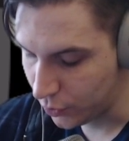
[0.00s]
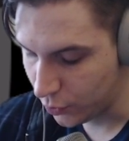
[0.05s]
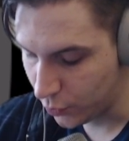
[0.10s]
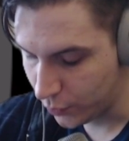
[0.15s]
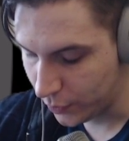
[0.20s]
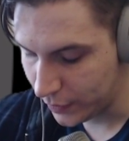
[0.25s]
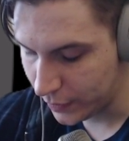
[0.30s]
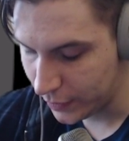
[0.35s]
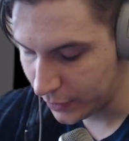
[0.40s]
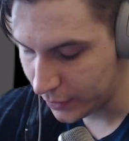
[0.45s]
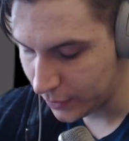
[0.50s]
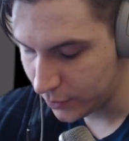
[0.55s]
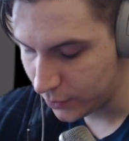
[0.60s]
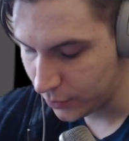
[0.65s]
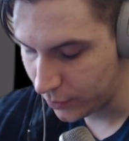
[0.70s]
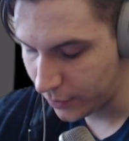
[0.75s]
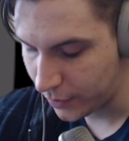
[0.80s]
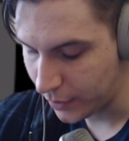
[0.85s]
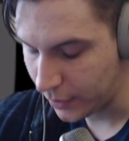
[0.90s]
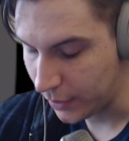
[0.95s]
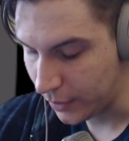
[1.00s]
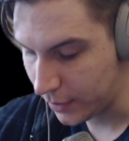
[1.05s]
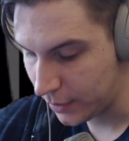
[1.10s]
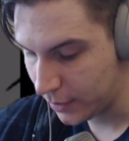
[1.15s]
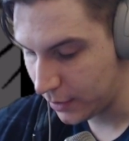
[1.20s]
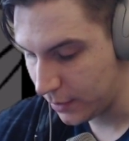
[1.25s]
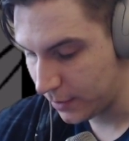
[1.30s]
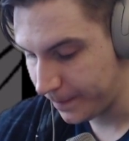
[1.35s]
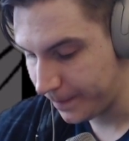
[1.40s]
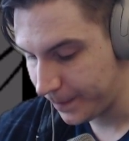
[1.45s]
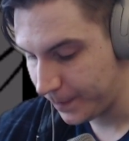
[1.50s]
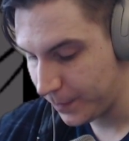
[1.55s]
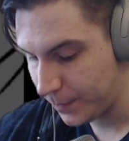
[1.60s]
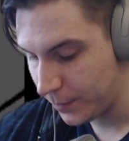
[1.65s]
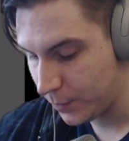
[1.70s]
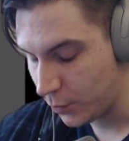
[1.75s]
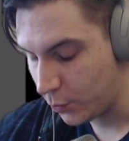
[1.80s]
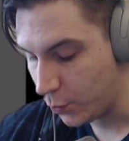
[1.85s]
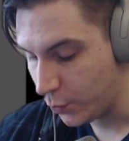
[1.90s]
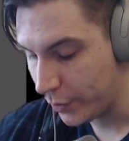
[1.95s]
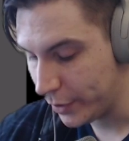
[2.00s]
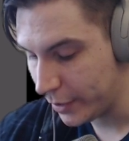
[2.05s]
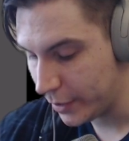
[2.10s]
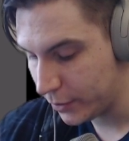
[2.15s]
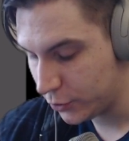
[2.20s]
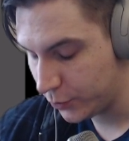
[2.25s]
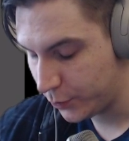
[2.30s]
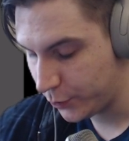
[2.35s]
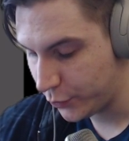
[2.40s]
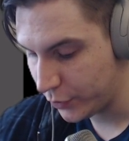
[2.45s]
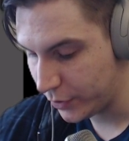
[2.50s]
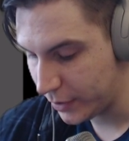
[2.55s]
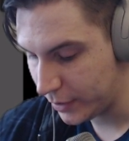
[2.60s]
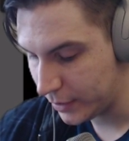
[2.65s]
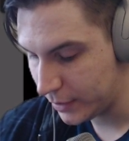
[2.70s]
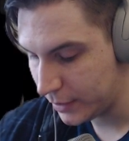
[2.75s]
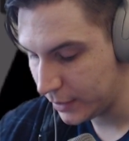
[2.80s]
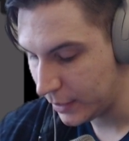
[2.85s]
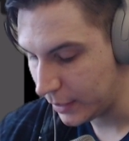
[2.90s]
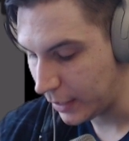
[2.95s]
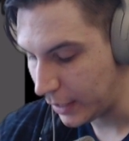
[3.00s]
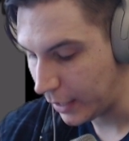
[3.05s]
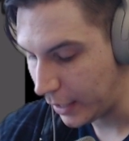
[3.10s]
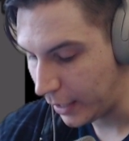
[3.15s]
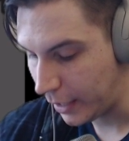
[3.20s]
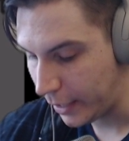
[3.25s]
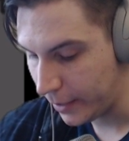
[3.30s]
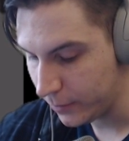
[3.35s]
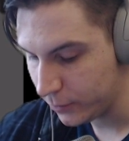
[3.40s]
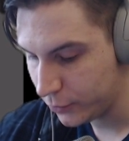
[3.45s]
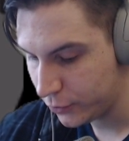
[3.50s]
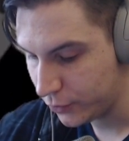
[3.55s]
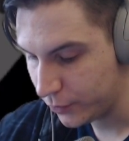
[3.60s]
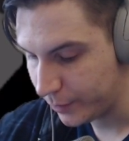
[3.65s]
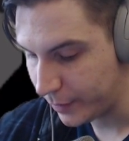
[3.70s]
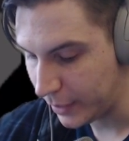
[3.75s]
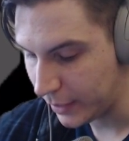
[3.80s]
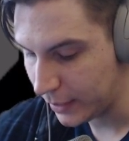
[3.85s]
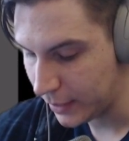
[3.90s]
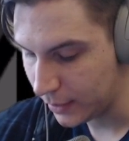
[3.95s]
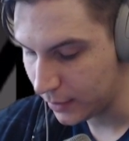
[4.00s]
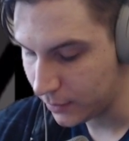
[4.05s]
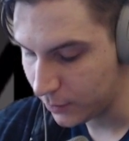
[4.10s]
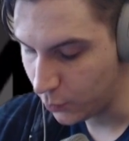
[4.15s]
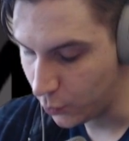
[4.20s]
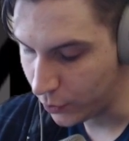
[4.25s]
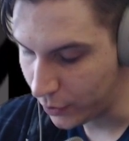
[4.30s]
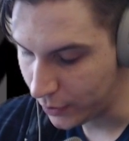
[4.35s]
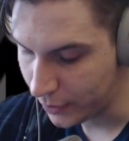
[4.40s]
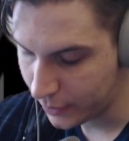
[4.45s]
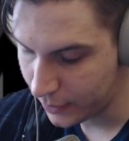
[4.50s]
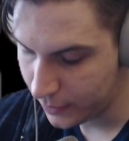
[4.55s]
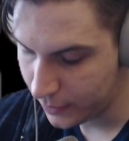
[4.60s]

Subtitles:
really need to think where to put it, how to make it work.